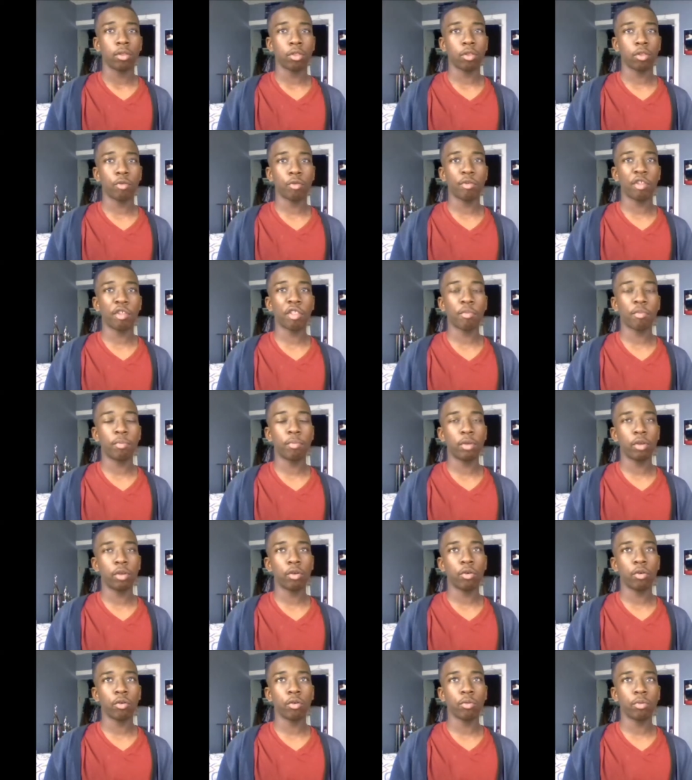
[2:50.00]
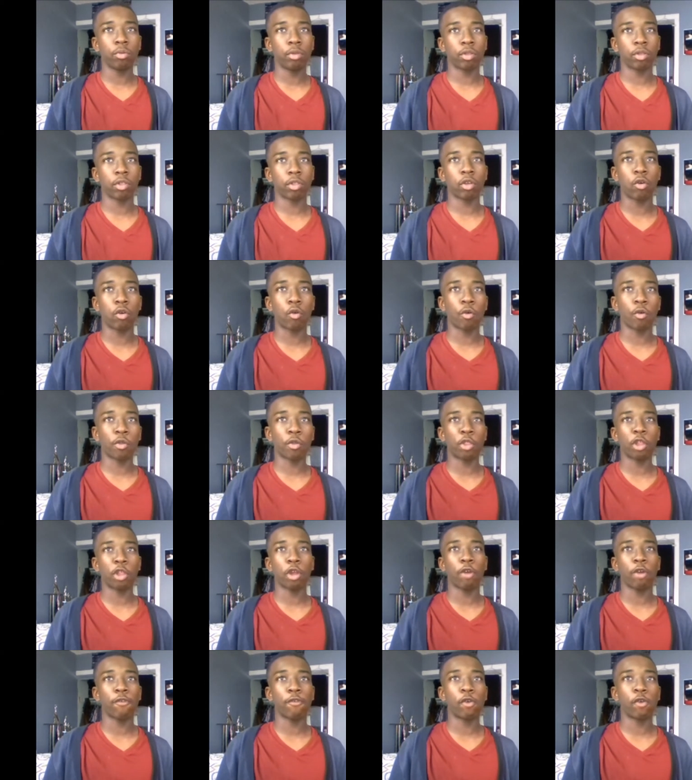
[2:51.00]
So in this build, it's a
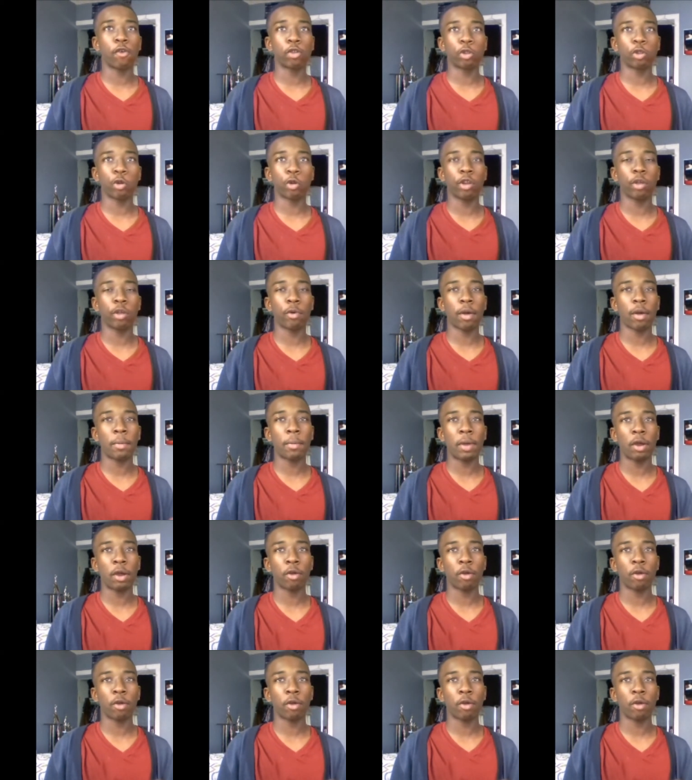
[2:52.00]
Corsair 430-watt